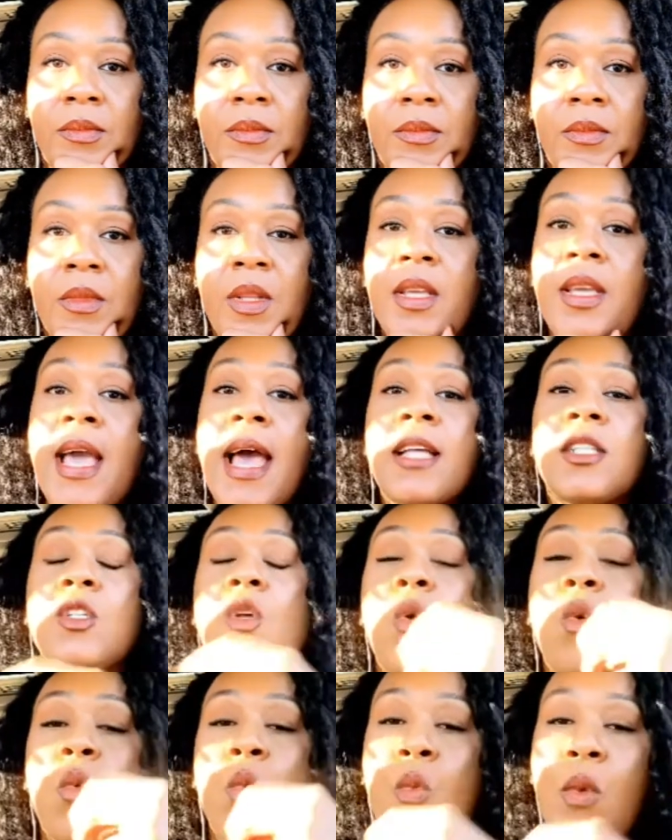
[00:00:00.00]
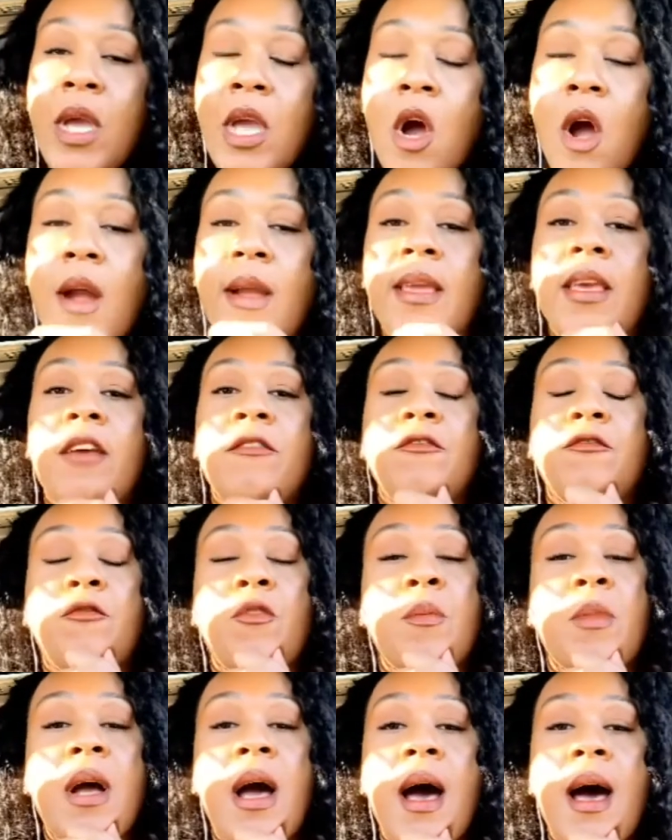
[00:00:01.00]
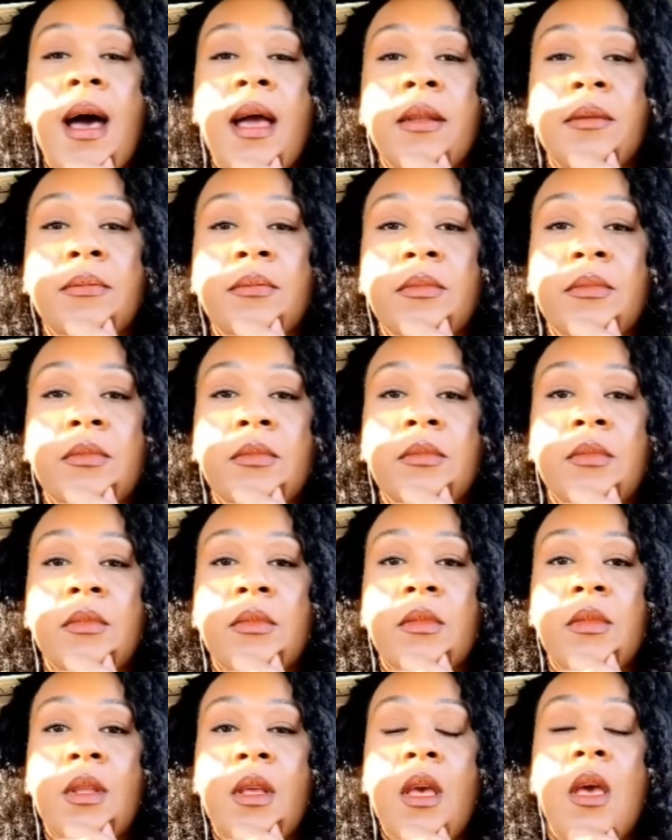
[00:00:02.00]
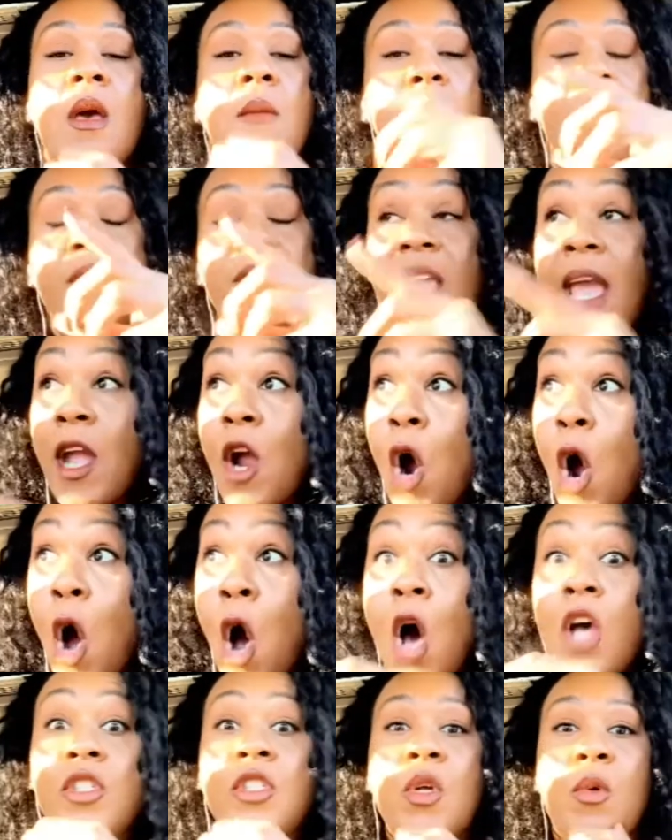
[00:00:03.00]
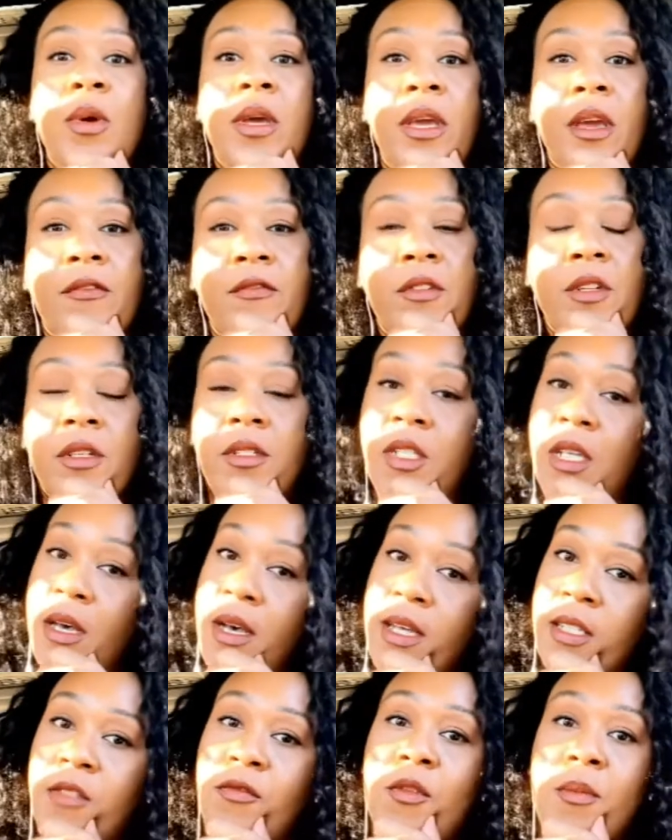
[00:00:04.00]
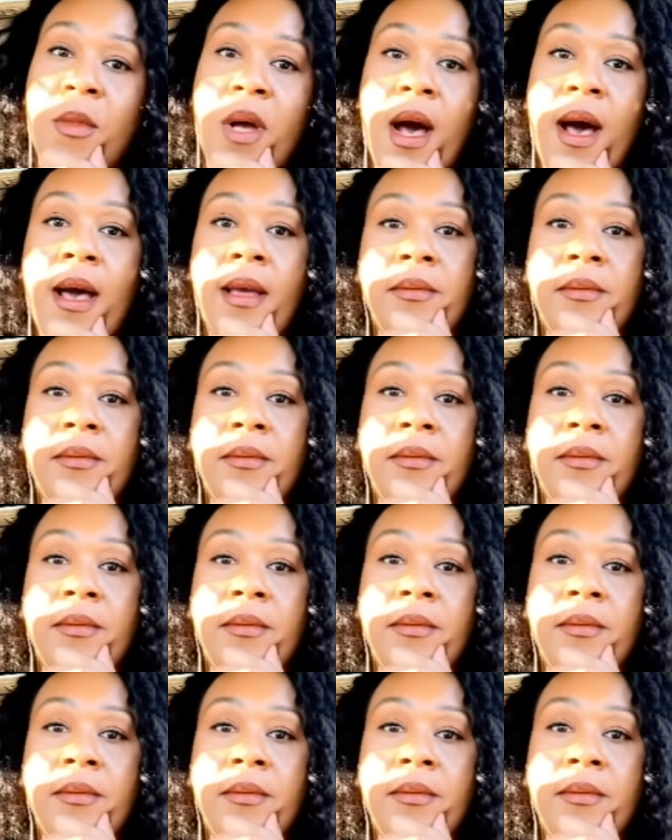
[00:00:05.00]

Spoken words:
Yes, we are a gift from God. But they are also a gift to us from God.